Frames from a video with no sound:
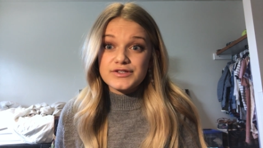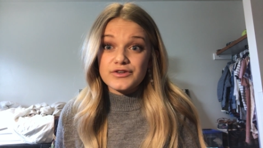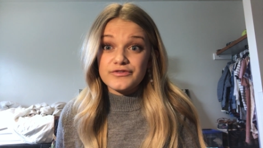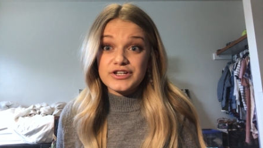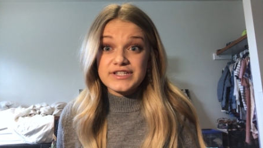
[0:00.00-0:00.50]

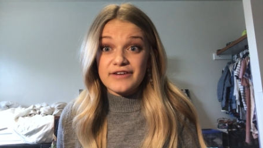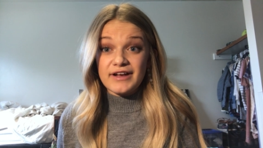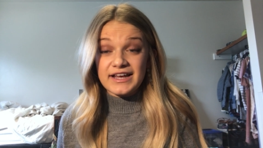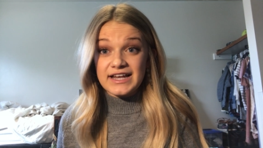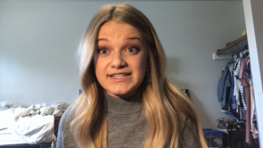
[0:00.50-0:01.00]
So first I
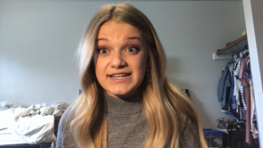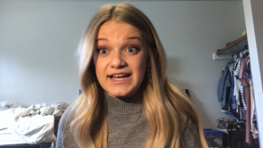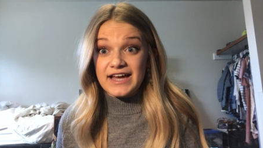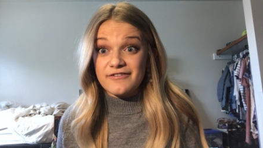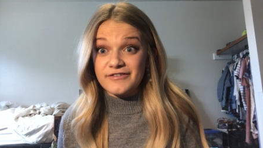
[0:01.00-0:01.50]
recognized that
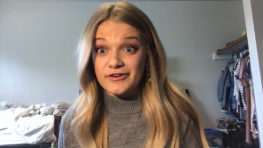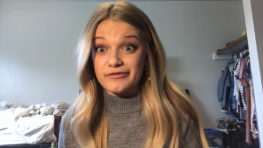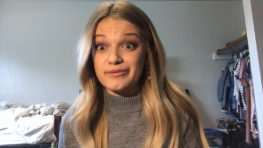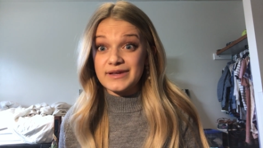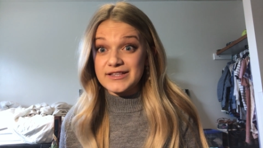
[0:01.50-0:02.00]
I had a fear
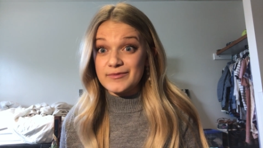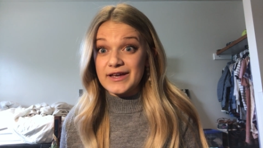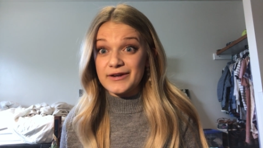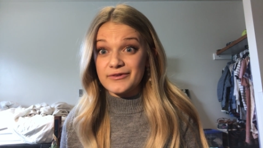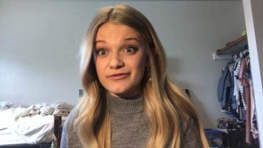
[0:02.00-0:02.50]
of playing the
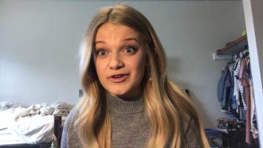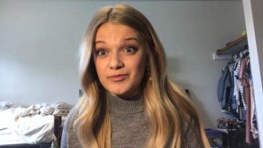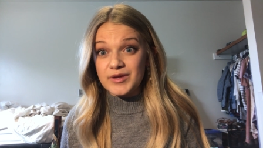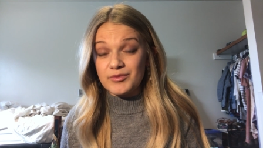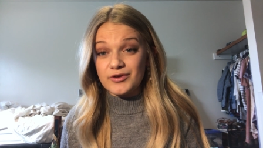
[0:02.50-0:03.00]
piano in front
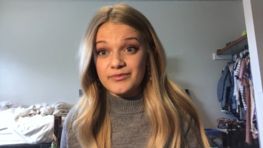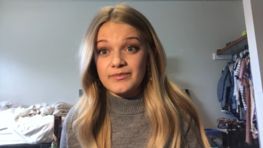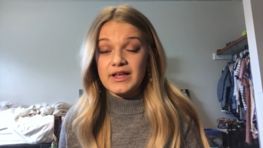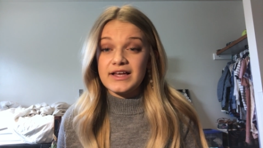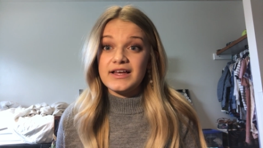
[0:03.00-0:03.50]
of people.
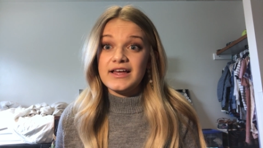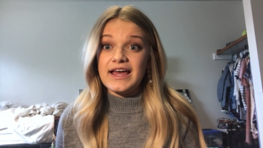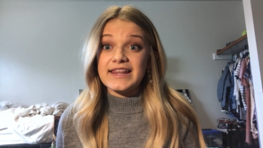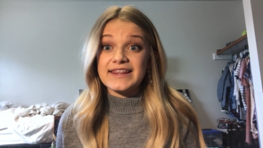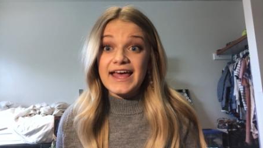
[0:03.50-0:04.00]

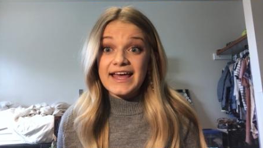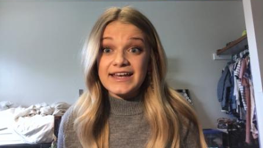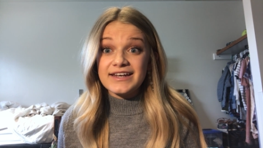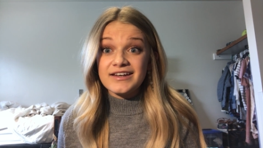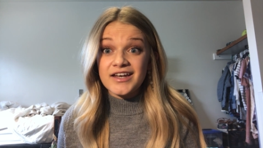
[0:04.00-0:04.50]
And
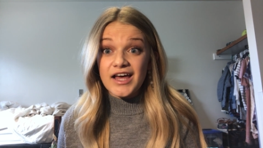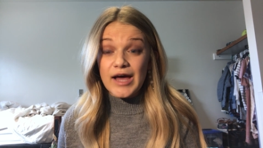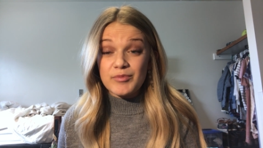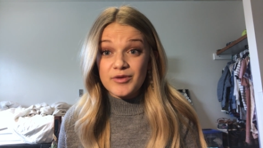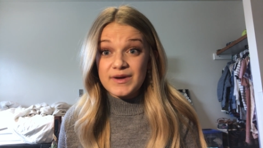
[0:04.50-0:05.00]
then
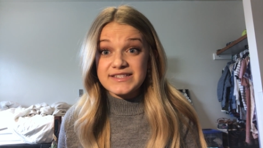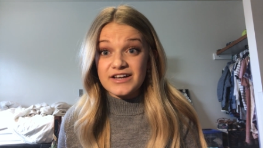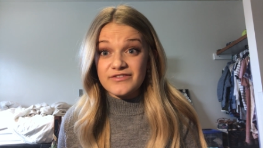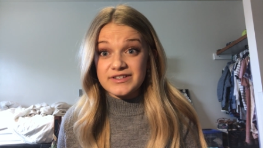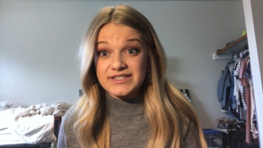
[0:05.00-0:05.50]
I put
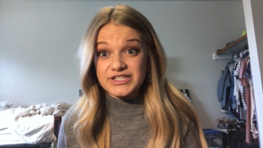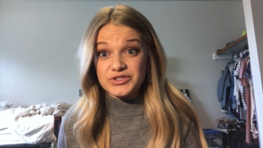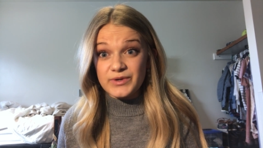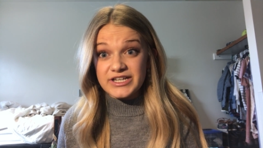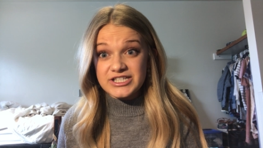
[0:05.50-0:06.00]
myself in
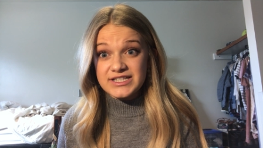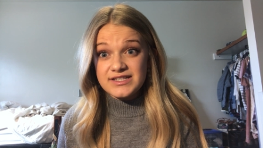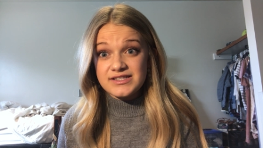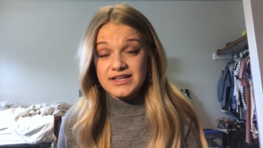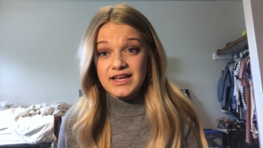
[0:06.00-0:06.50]

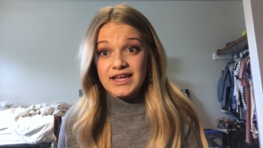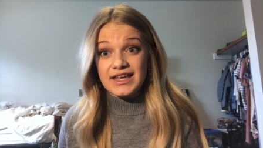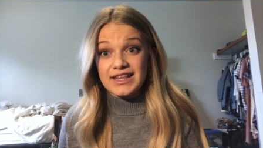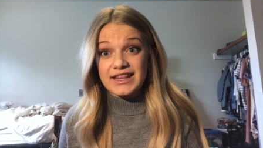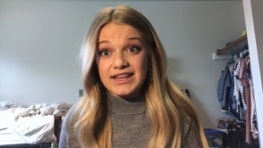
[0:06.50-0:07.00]
situations
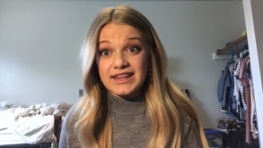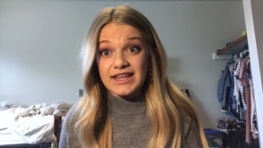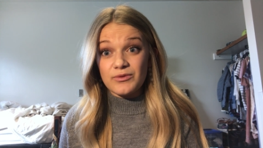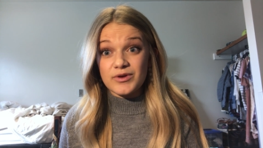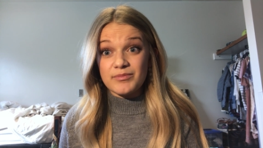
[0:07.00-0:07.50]

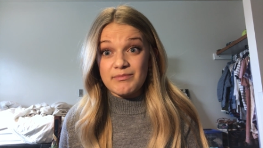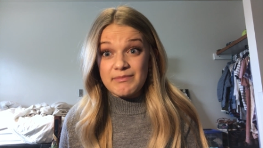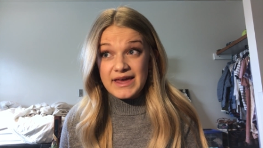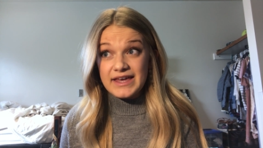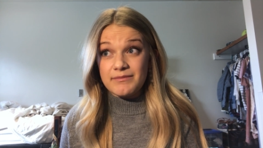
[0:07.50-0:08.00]
that would
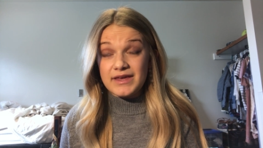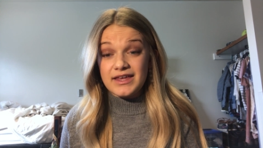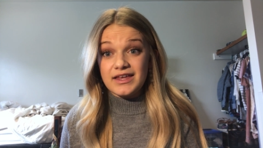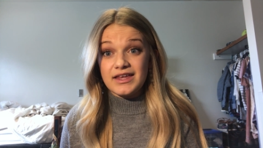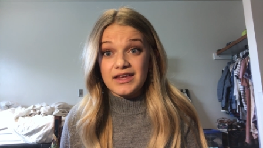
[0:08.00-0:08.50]
make
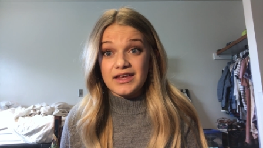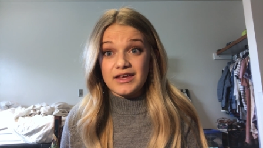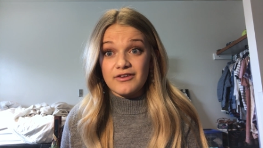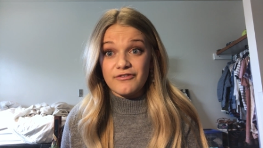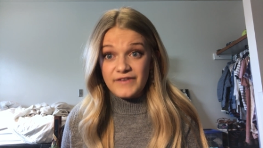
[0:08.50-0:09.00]
me
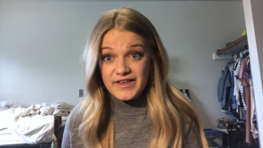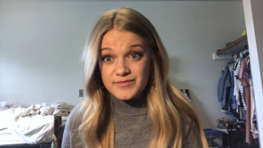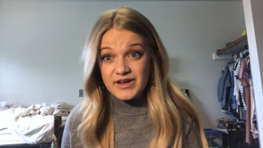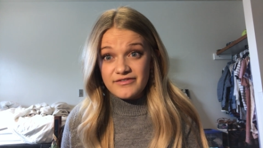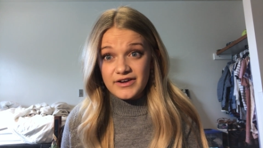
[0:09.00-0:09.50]

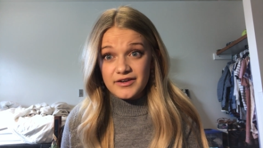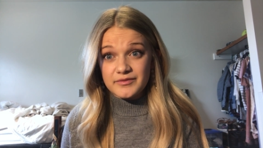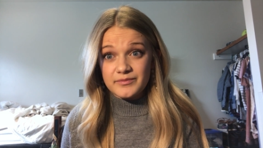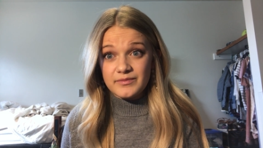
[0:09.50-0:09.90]
face my fear.